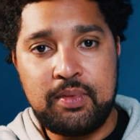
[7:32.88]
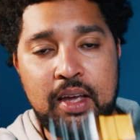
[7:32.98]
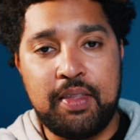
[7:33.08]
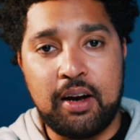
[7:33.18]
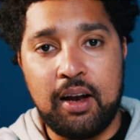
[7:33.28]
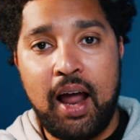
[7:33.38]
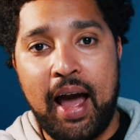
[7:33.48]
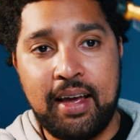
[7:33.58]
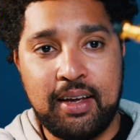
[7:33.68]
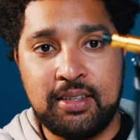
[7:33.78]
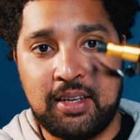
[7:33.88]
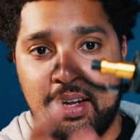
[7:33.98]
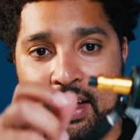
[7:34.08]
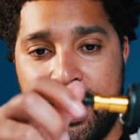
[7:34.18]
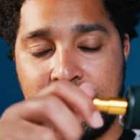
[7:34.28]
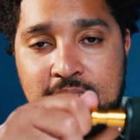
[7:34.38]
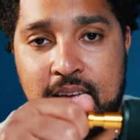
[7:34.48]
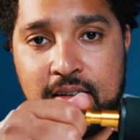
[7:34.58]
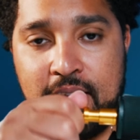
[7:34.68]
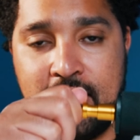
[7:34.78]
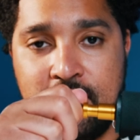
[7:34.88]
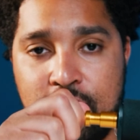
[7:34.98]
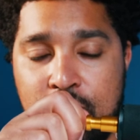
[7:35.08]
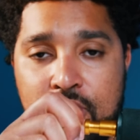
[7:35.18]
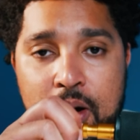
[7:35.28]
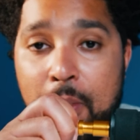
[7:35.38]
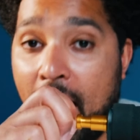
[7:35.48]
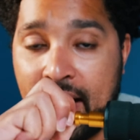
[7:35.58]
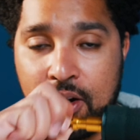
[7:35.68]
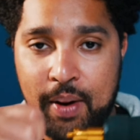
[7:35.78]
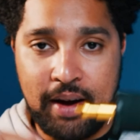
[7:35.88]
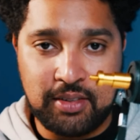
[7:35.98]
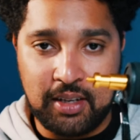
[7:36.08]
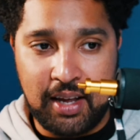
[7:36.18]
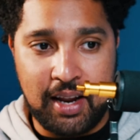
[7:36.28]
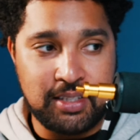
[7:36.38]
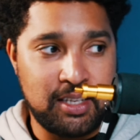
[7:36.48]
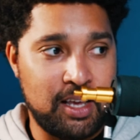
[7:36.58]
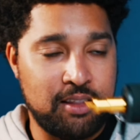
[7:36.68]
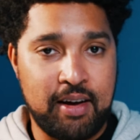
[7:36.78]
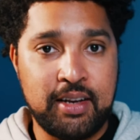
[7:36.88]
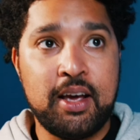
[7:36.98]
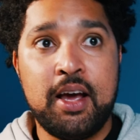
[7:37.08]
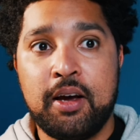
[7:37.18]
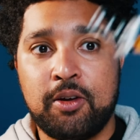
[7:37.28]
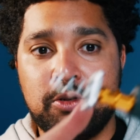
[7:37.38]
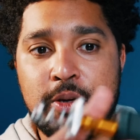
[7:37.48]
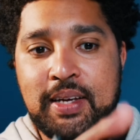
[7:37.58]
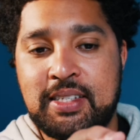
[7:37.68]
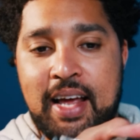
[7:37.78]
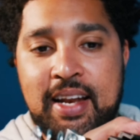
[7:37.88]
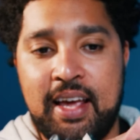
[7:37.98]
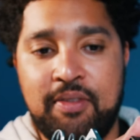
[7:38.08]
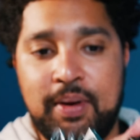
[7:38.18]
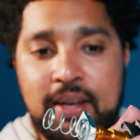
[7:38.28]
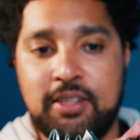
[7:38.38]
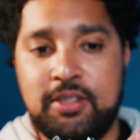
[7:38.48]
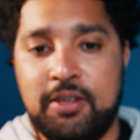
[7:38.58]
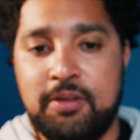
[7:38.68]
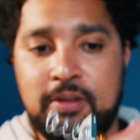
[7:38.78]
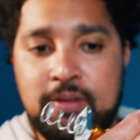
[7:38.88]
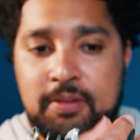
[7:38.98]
And then our light is gonna connect to the other end, or our mic, or whatever is gonna connect to the other end. We can also extend it if we need to.